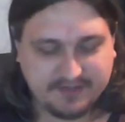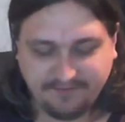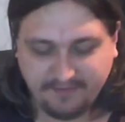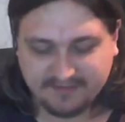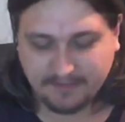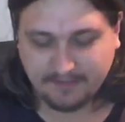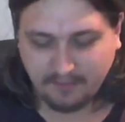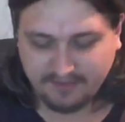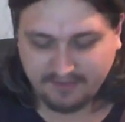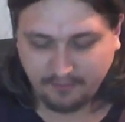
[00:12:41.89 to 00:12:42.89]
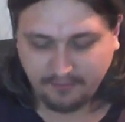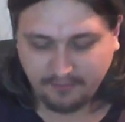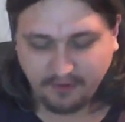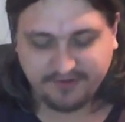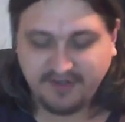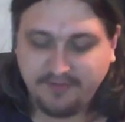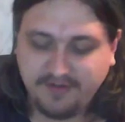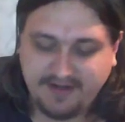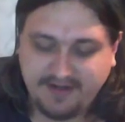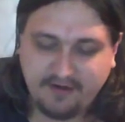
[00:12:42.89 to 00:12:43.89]
Like for example, what we call
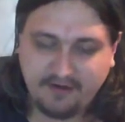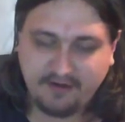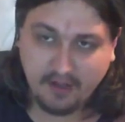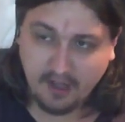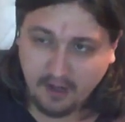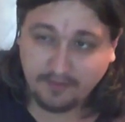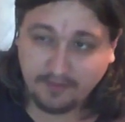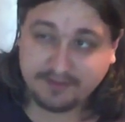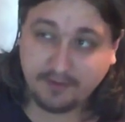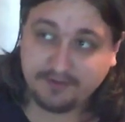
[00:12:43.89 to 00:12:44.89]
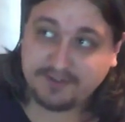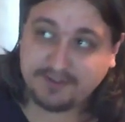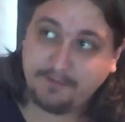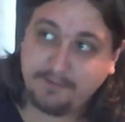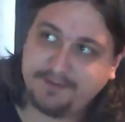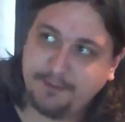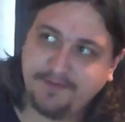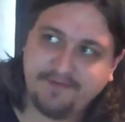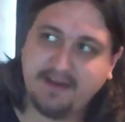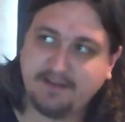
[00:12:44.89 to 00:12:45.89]
continuity here, or what is called script
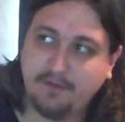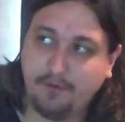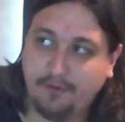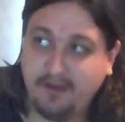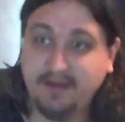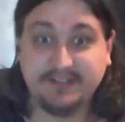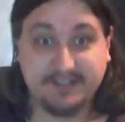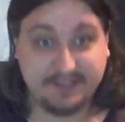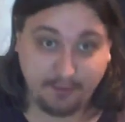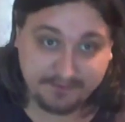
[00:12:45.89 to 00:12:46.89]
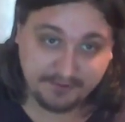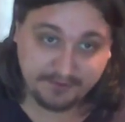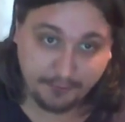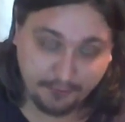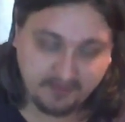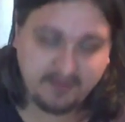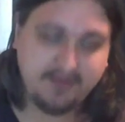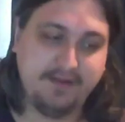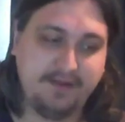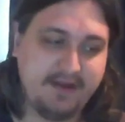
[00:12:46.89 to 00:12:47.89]
supervisor or script girl
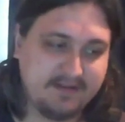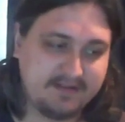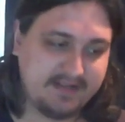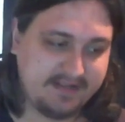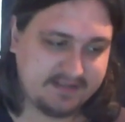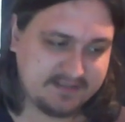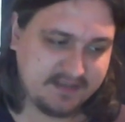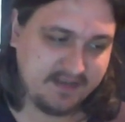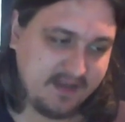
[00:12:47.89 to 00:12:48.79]
in the United States.